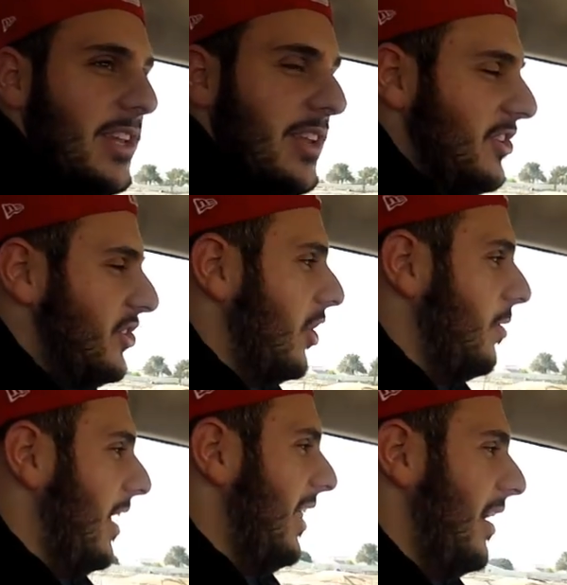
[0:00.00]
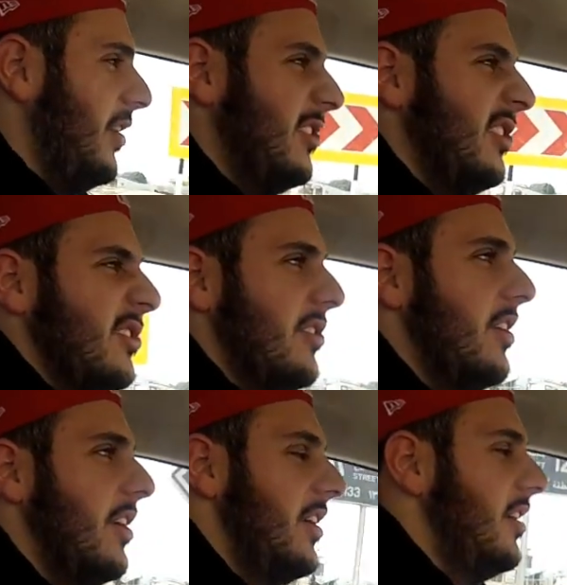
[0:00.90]
I never shock them like that. I usually just
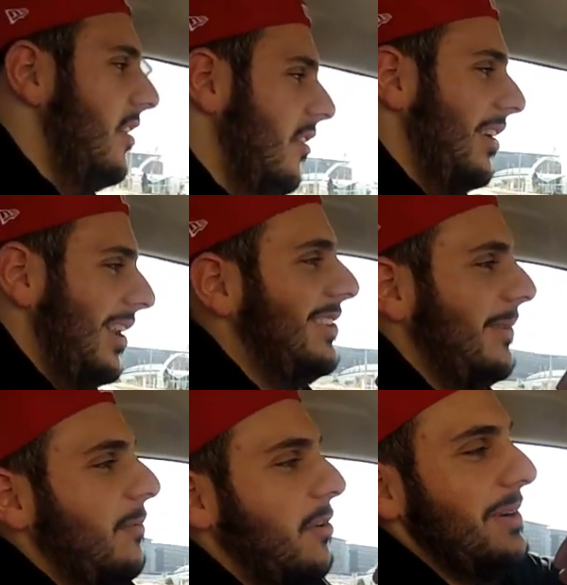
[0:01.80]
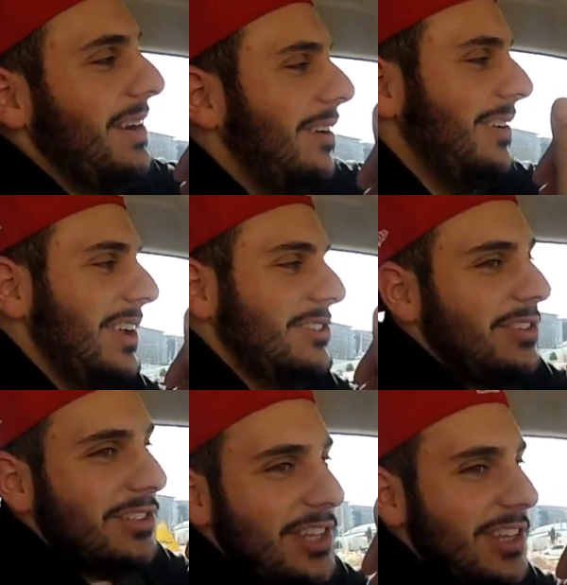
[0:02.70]
go, listen, I'm coming down, yeah, so
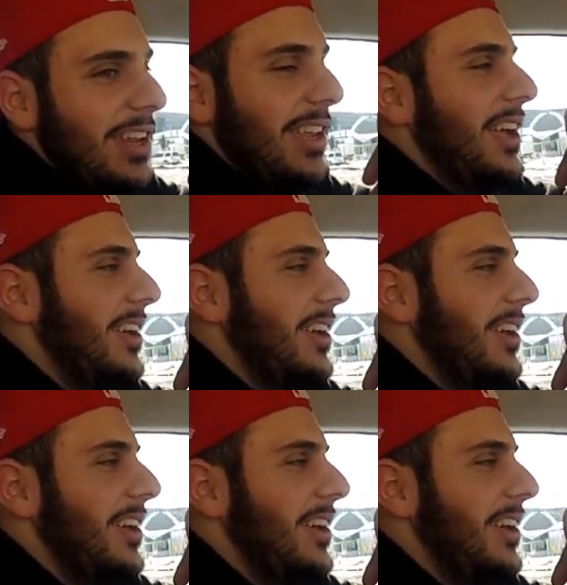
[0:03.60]
I'll see you then, yeah.